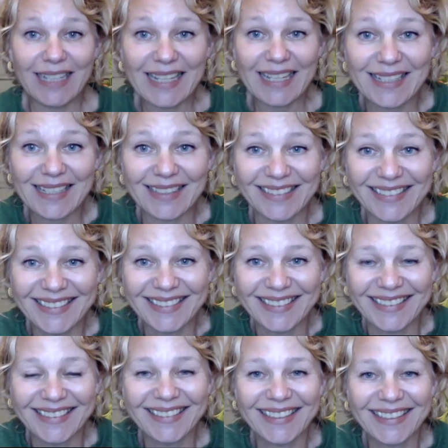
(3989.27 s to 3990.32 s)

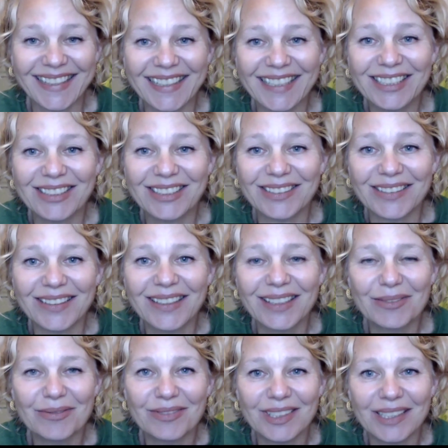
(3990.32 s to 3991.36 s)
lessons that I took,
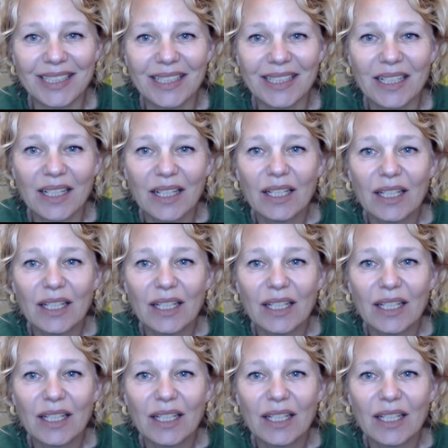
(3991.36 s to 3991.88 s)
right?